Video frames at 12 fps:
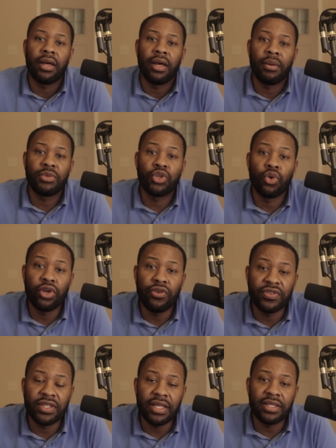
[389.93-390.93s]
I'm sure
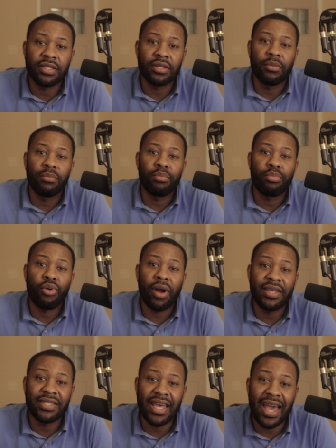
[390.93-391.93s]
you've seen some price